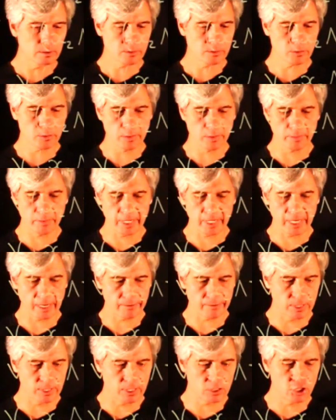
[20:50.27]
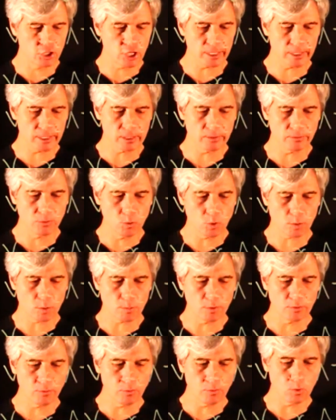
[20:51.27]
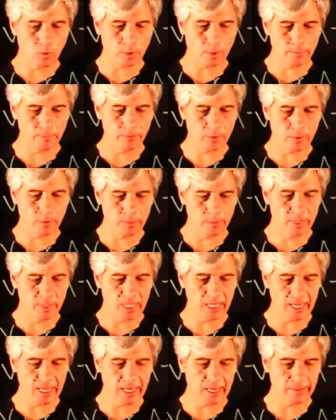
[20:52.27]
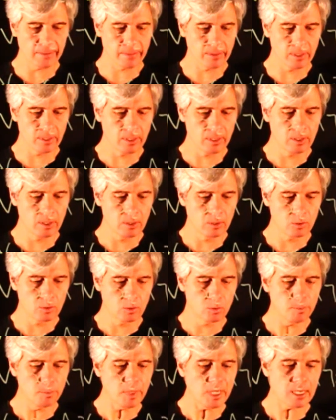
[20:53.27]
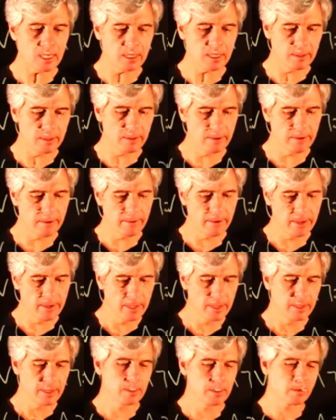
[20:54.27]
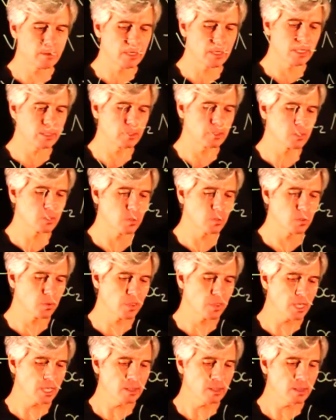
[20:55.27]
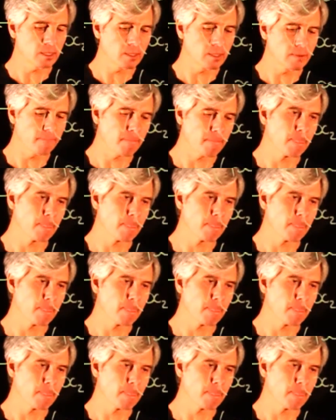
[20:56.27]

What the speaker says: so if we have disjunctive normal form from Bn to B, right, so then